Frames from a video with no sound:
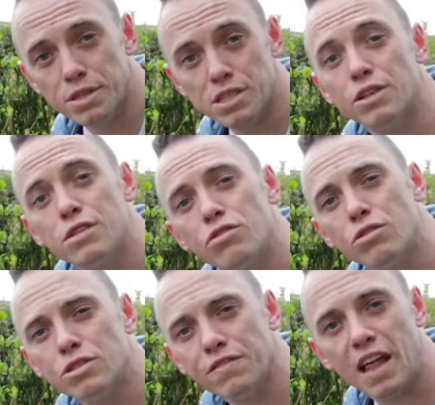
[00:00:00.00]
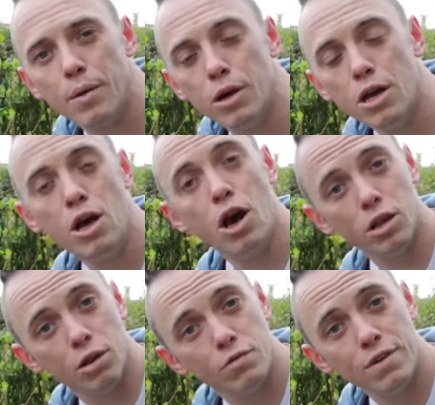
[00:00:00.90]
that's going to struggle to flower
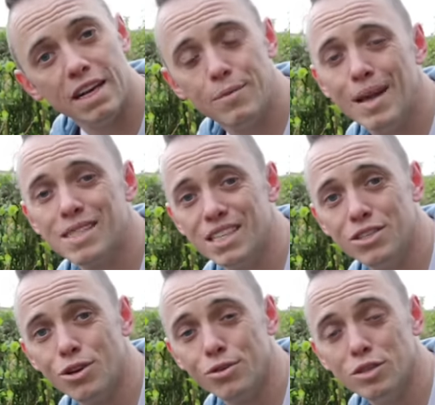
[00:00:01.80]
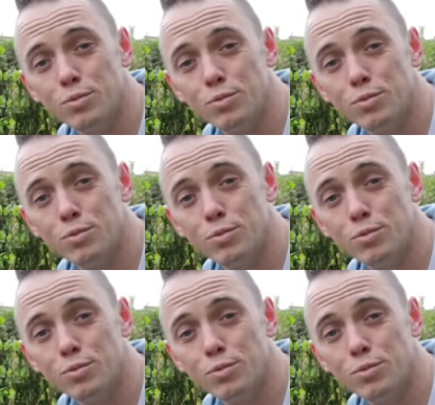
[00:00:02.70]
and look really messy during those